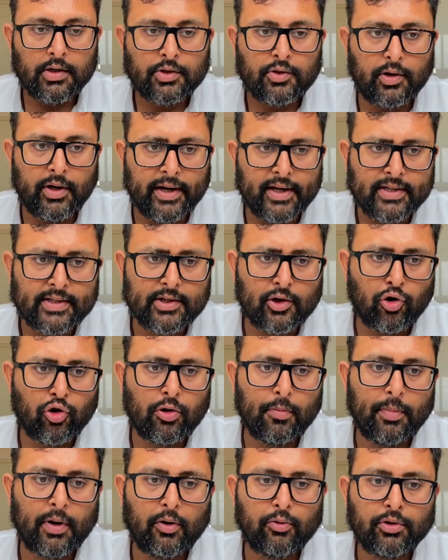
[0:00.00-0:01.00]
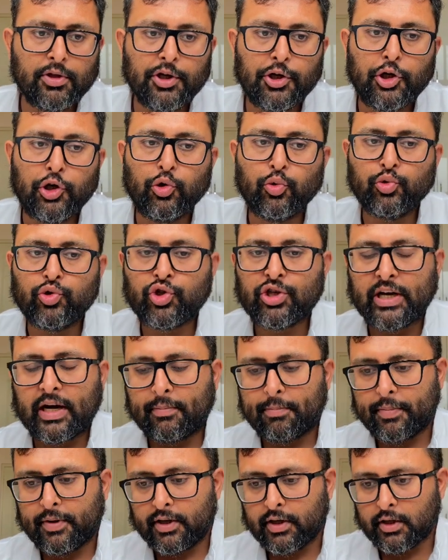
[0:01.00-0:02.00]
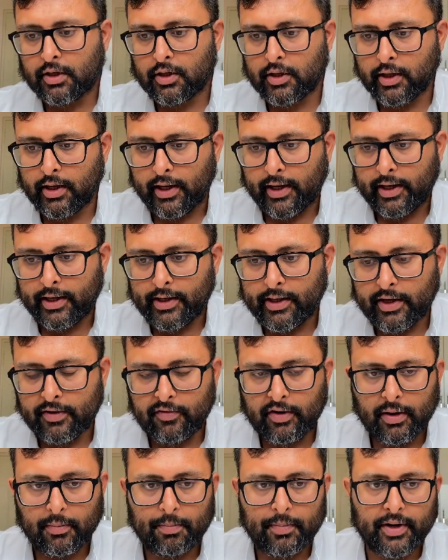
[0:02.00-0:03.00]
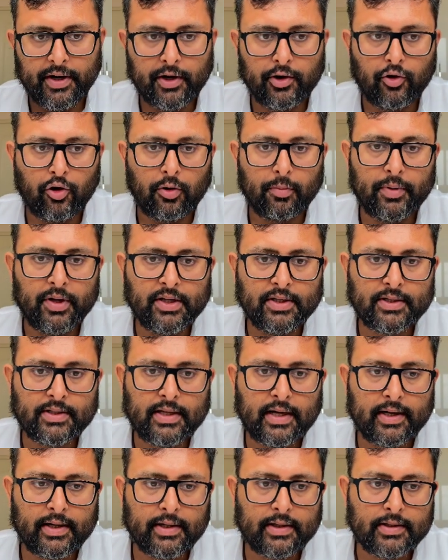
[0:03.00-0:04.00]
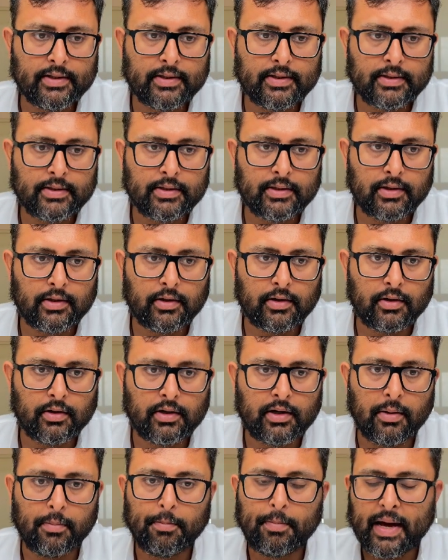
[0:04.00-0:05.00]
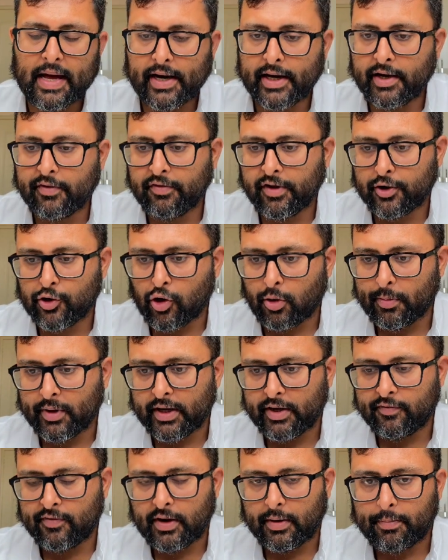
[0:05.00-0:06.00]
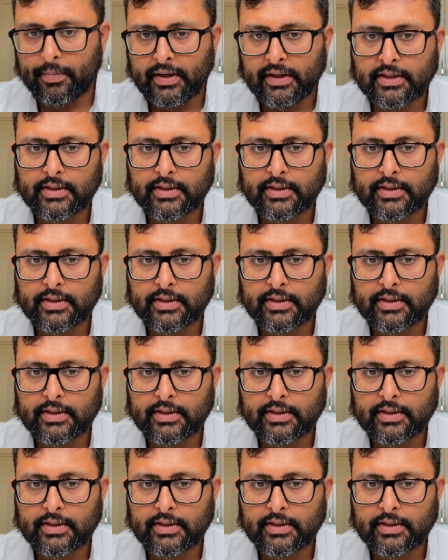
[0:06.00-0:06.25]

So let us talk about the new chapter in development economics, that is comparative economic development.